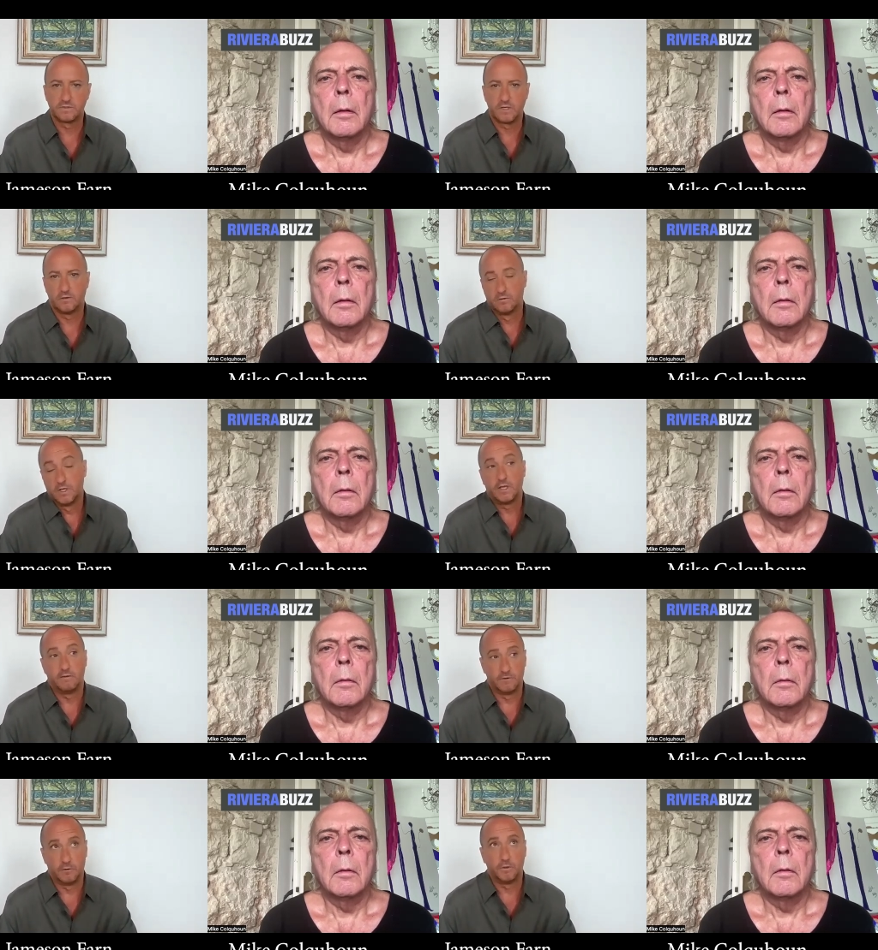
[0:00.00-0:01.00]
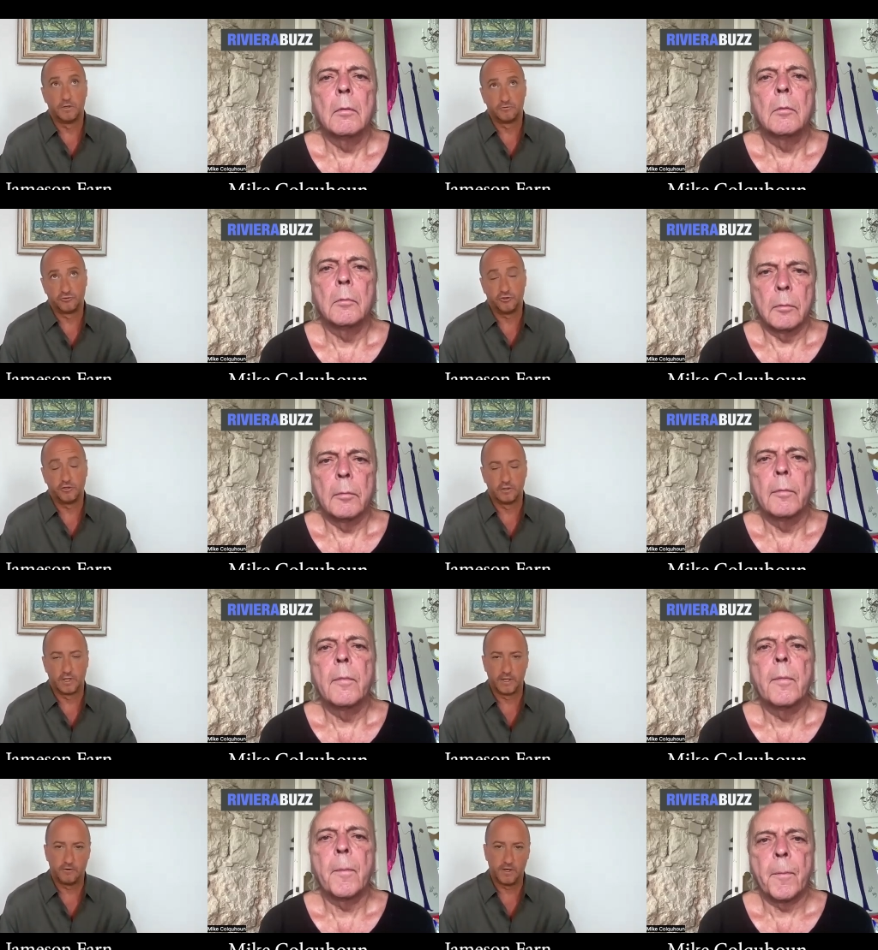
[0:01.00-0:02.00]
Speaker 1: So even though we're insured
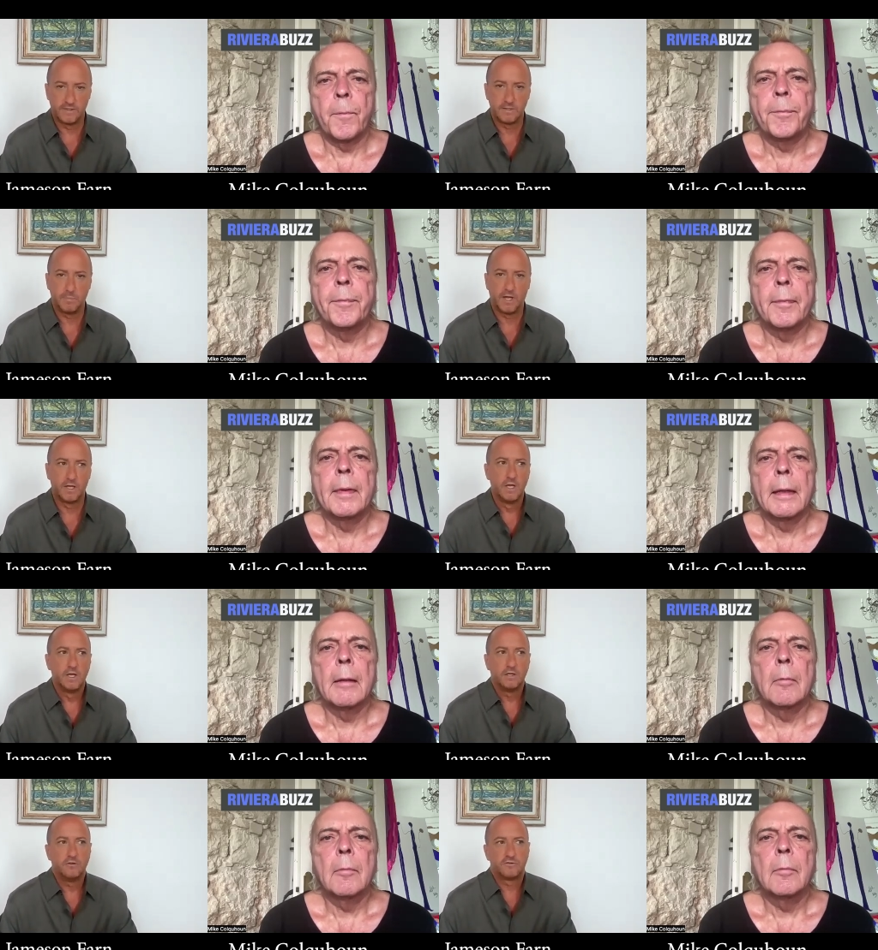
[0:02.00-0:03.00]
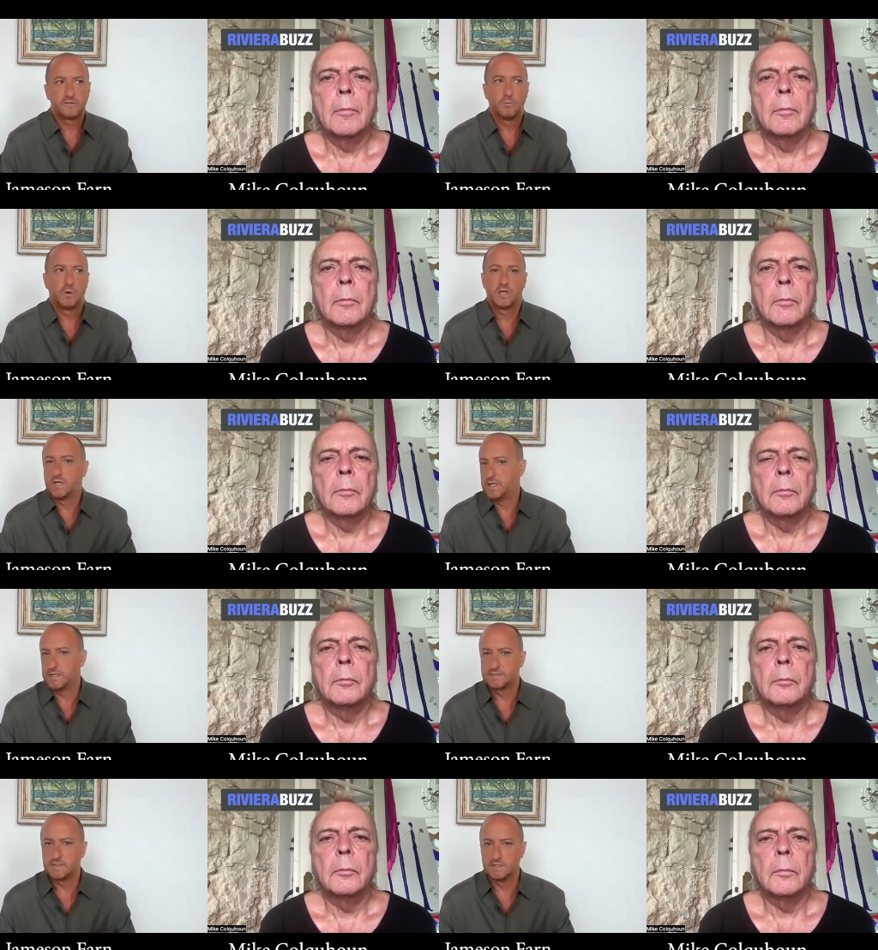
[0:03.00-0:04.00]
like crazy, but you just don't want any
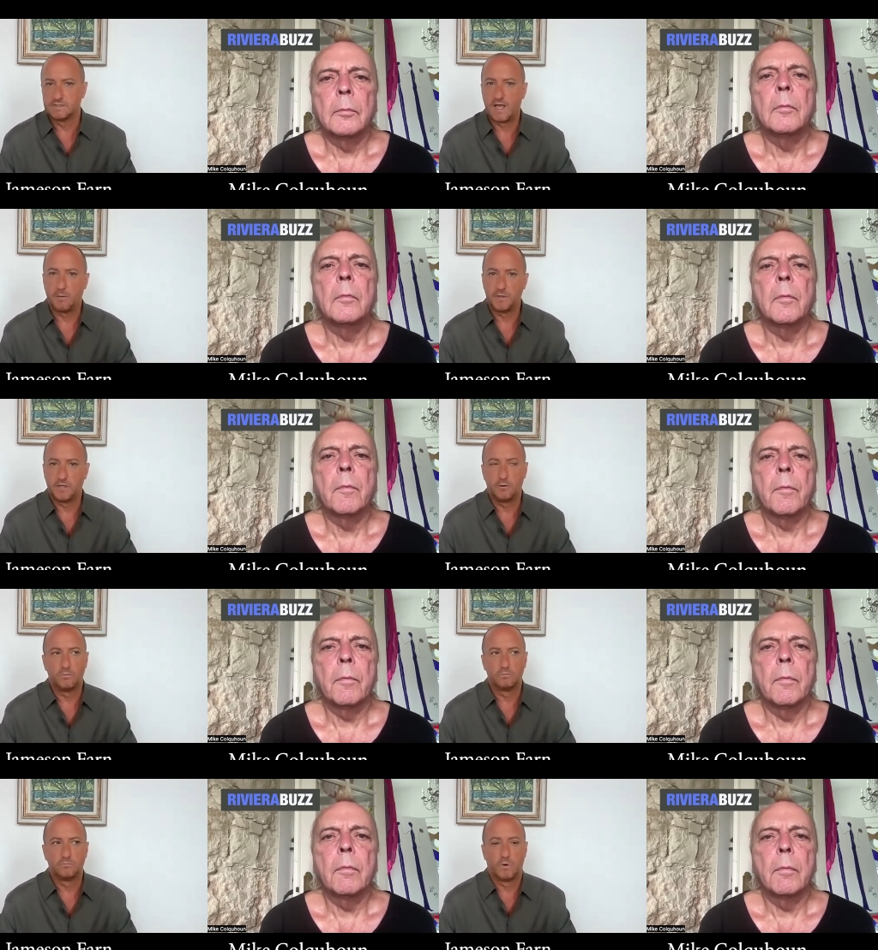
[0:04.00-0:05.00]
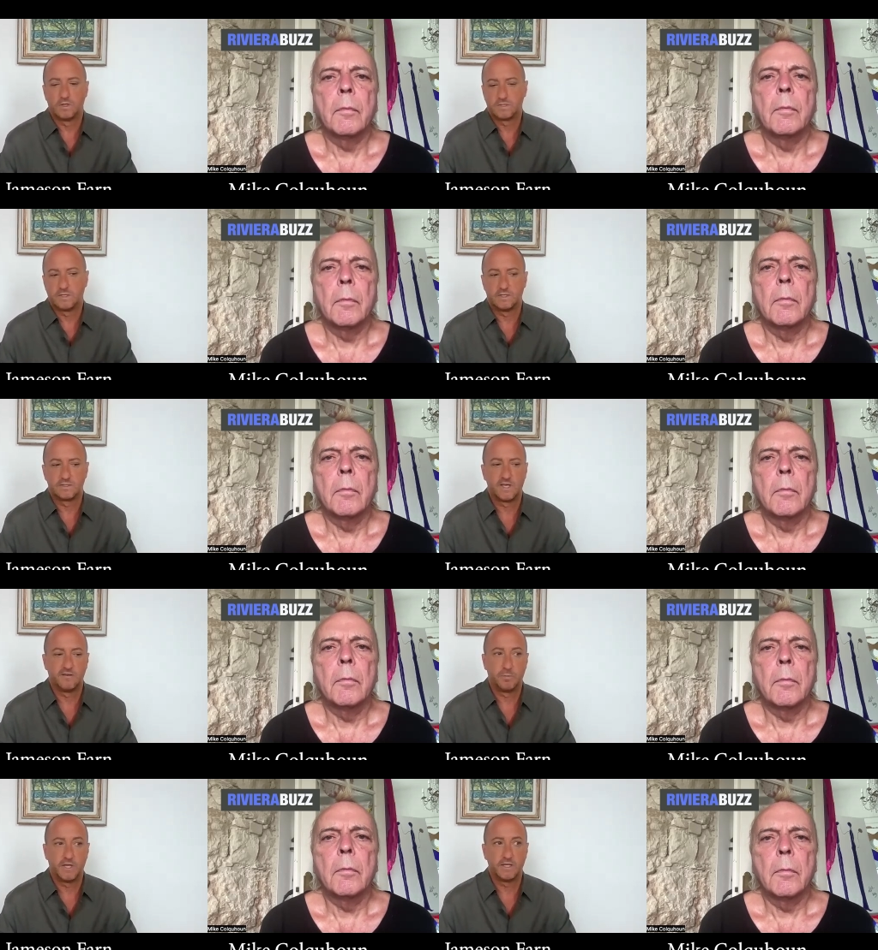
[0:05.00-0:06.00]
incidents happening. You want it a
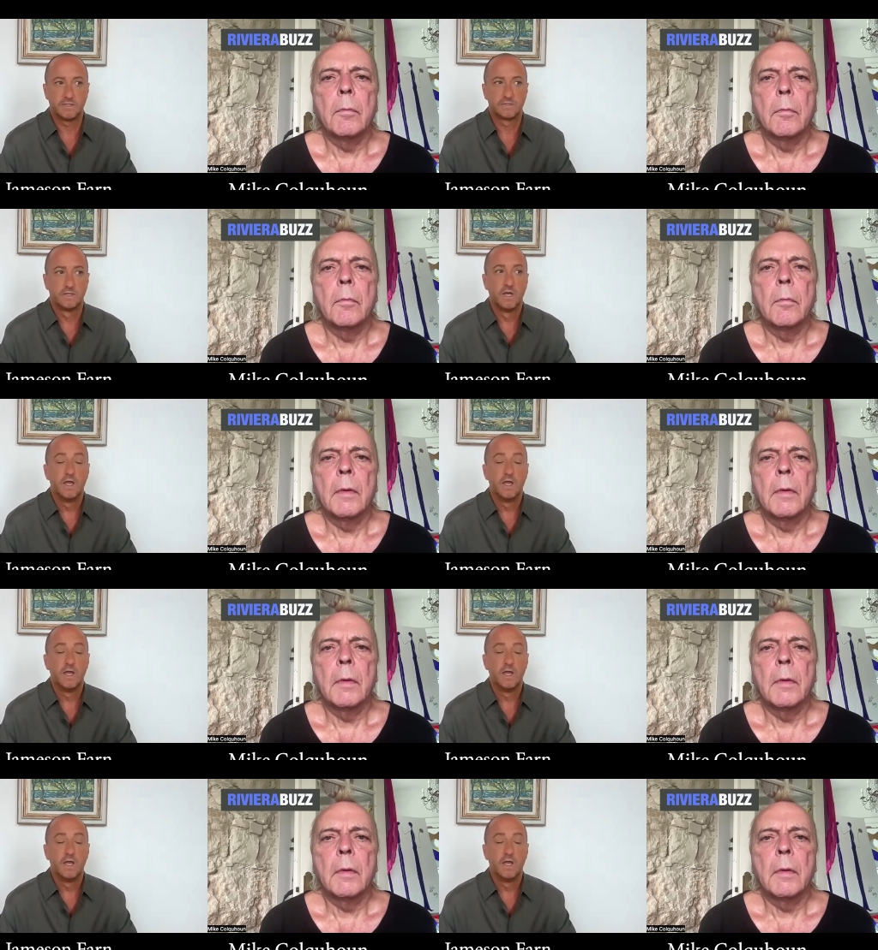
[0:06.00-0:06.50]
safe place.